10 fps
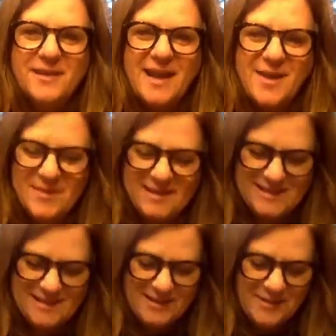
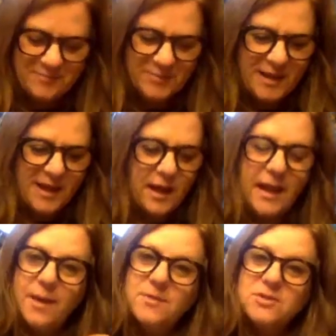Amos.
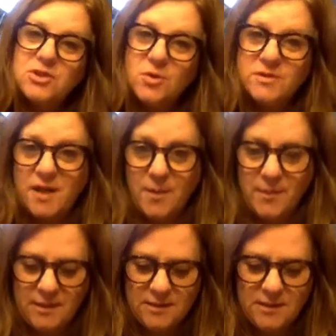Amos shows up
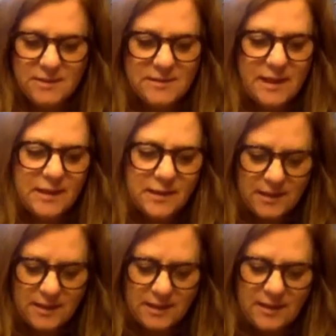in 2
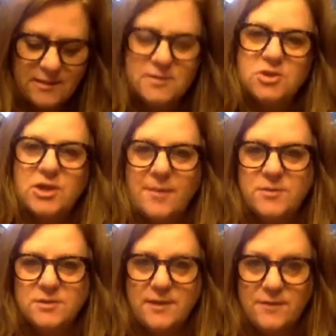Kings
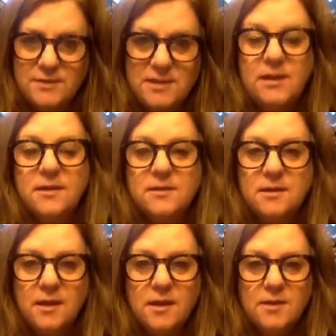chapter 17.
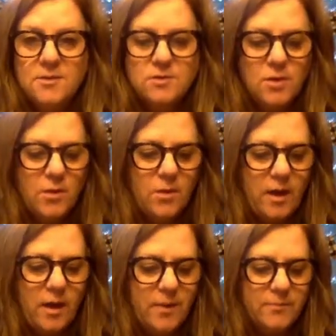So
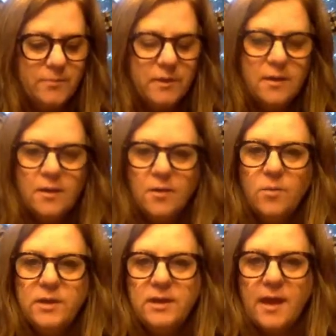
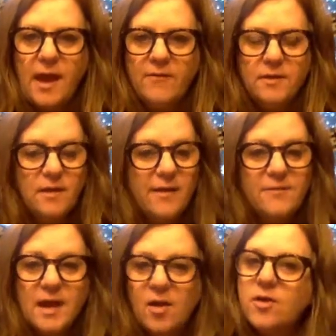we have a lot
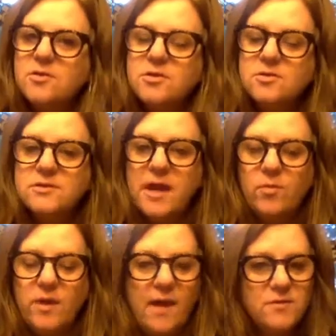of characters
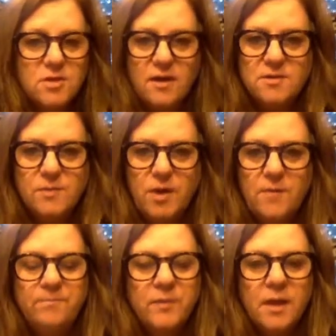that we haven't talked
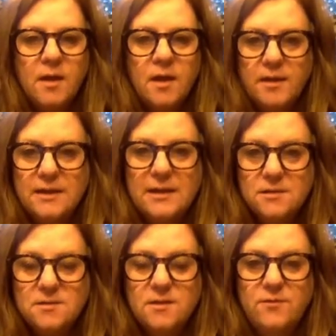about.
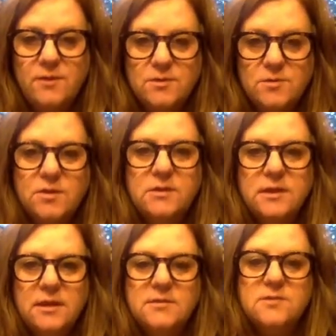Kings of Israel,
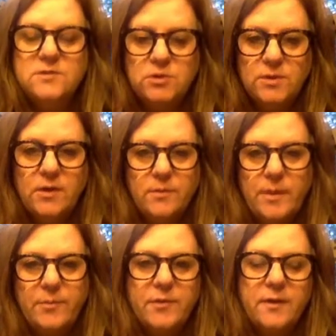kings of Judah.
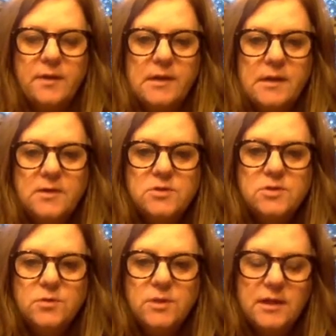Remember, the
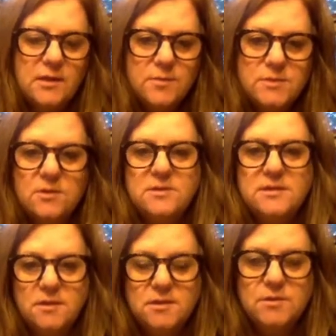two kingdoms are
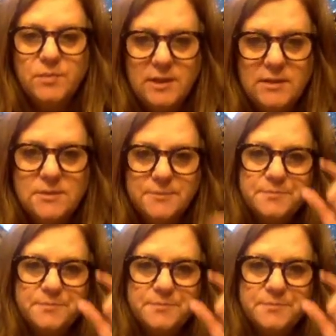still split.